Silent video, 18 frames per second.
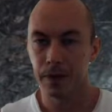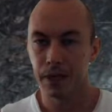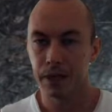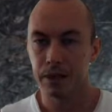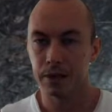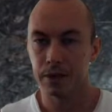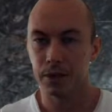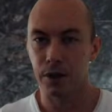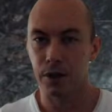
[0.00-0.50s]

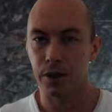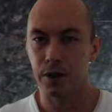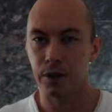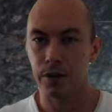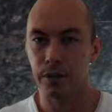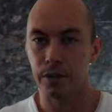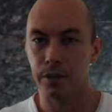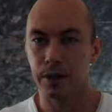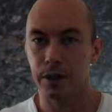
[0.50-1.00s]
So
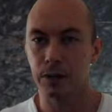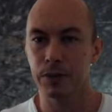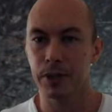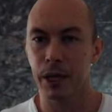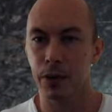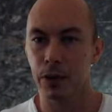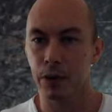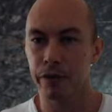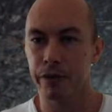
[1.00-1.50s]
he'll
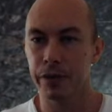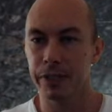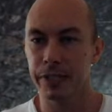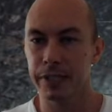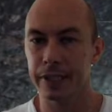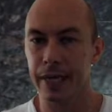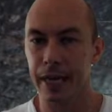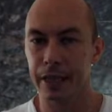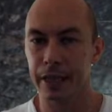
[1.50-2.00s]
start off with this
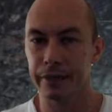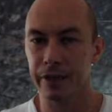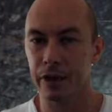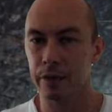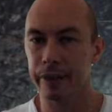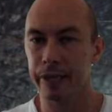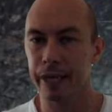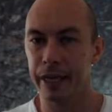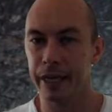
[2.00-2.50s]
attack at the very
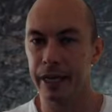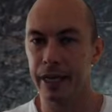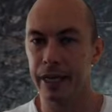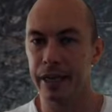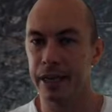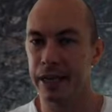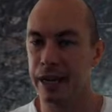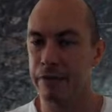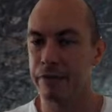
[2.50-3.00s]
beginning, and
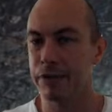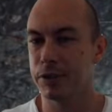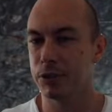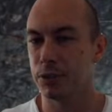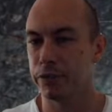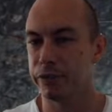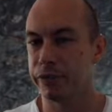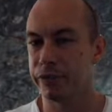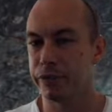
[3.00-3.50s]
then every
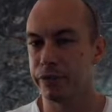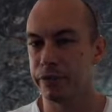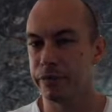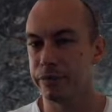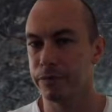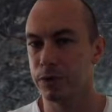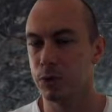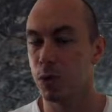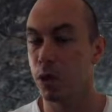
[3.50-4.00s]
sort of
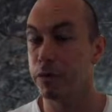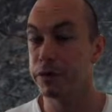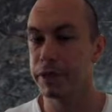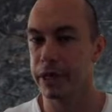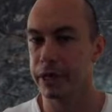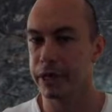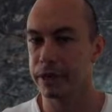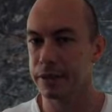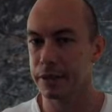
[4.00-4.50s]
12
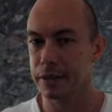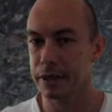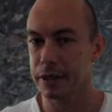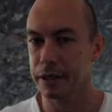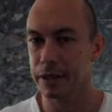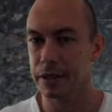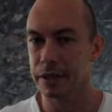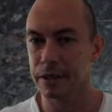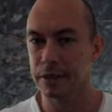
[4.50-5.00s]
seconds, I think
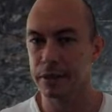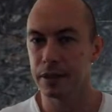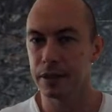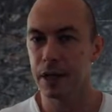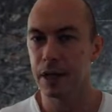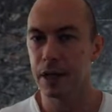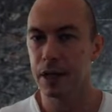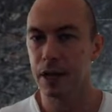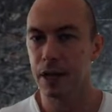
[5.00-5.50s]
it is,
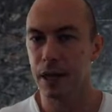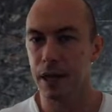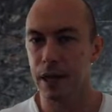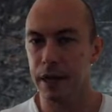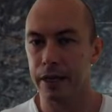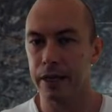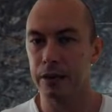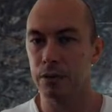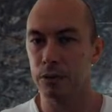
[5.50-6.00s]

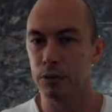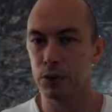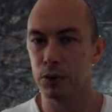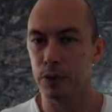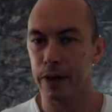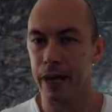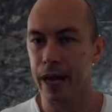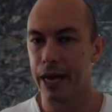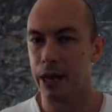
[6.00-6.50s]
he'll do
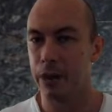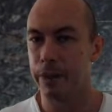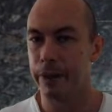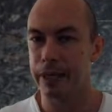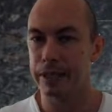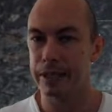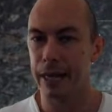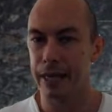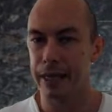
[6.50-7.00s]
an AoE
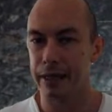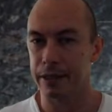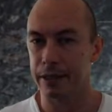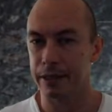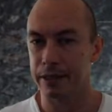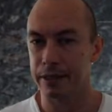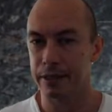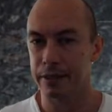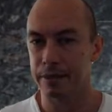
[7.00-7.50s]
attack that
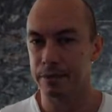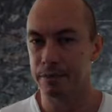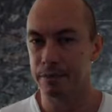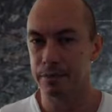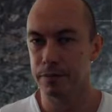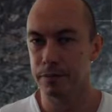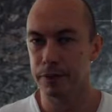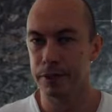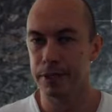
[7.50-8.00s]
does
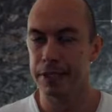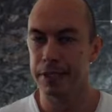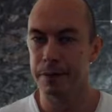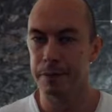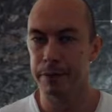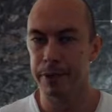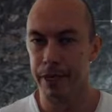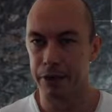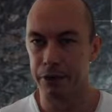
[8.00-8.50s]

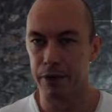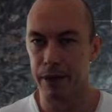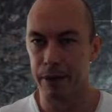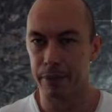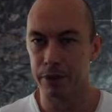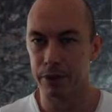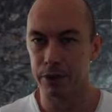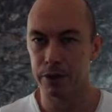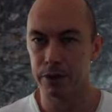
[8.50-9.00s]
60% extra
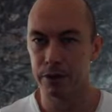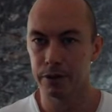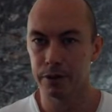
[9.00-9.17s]
damage.